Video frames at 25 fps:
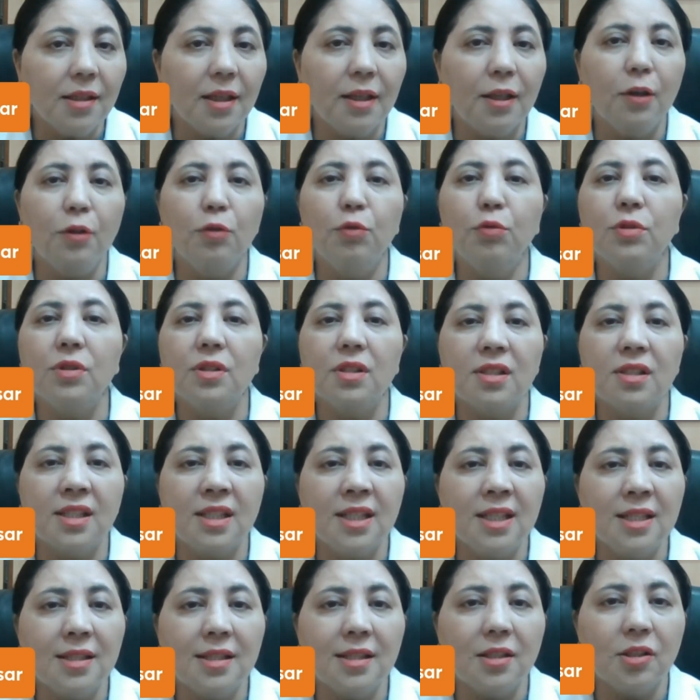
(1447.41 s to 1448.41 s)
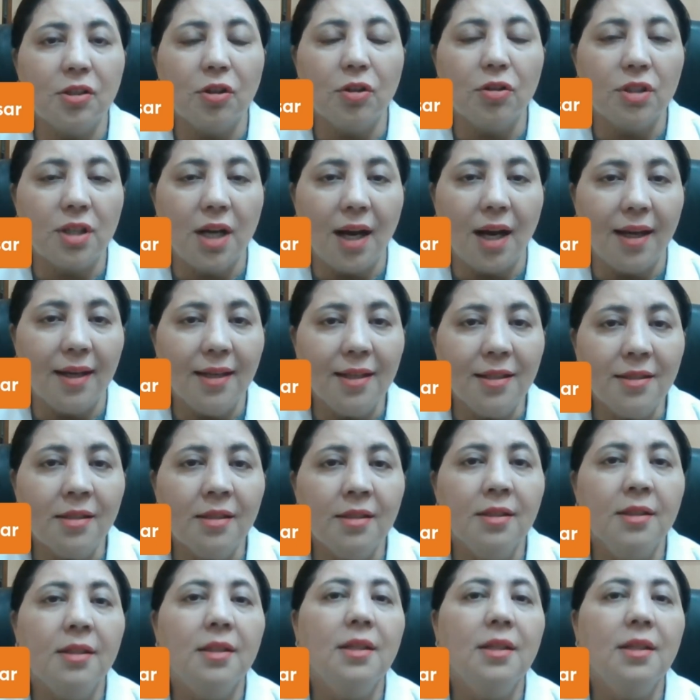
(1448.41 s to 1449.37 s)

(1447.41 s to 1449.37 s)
Include seeds in your diet.